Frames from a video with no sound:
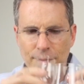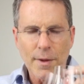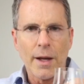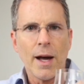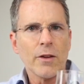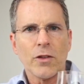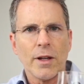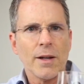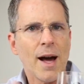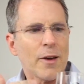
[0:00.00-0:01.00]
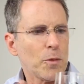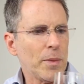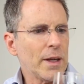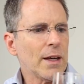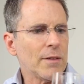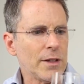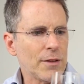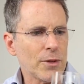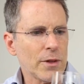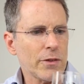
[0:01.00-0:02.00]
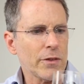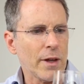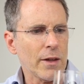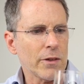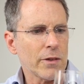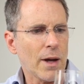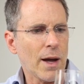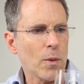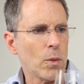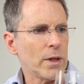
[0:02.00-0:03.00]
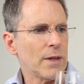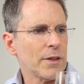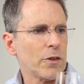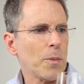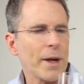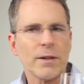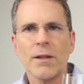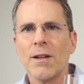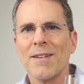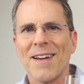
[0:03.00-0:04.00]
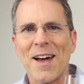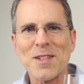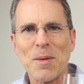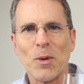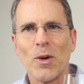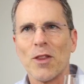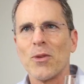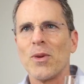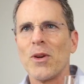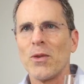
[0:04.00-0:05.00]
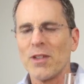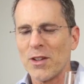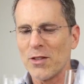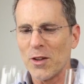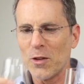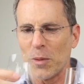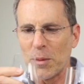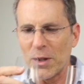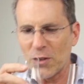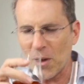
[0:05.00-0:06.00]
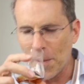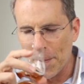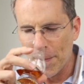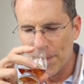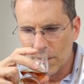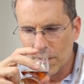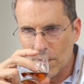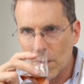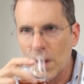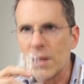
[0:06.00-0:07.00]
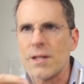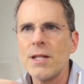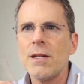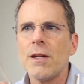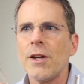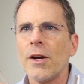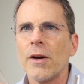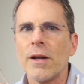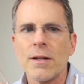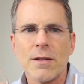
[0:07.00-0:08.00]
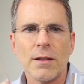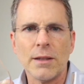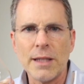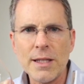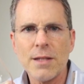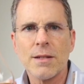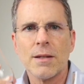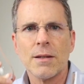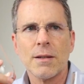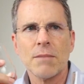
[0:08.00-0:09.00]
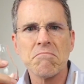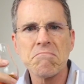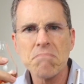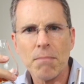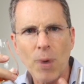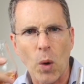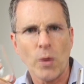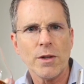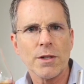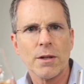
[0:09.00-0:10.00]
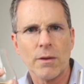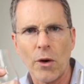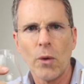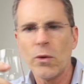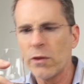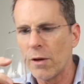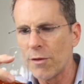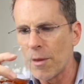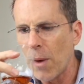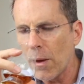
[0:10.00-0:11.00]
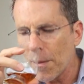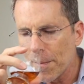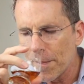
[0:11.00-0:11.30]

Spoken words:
And honestly, not as big of a difference as I would have expected as I'm going through and nosing these things big picture. D here is the least potent nose of them all.